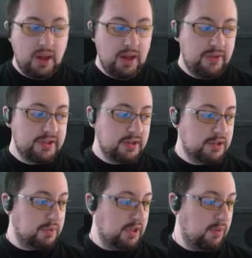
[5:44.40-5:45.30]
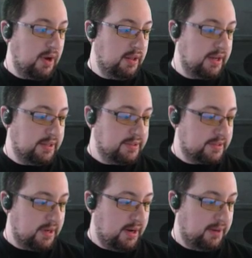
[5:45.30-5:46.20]
This does really well
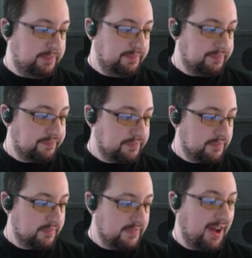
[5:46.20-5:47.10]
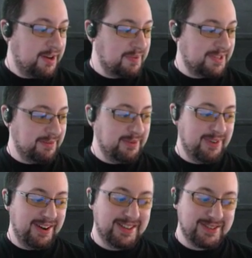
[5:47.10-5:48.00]
against. Yeah, 100% win
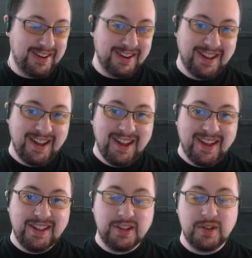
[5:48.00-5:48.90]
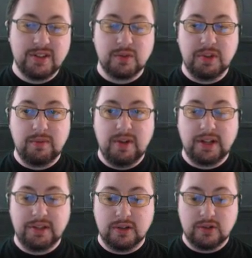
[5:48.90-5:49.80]
rate. That's right. It does really well
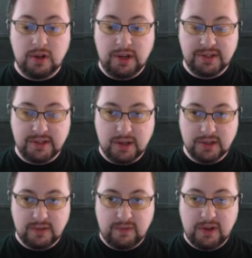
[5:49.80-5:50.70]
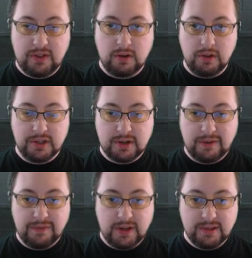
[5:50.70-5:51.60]
against control, honestly, because if you get the early discard
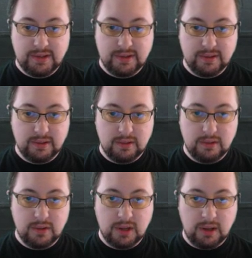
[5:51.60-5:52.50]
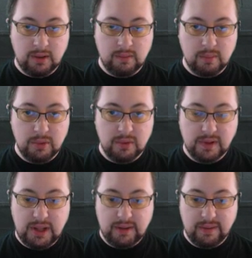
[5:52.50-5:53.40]
effects, you can remove a
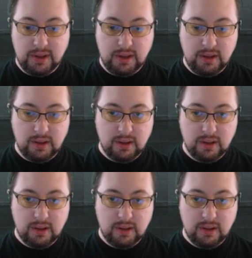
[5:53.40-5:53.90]
lot of the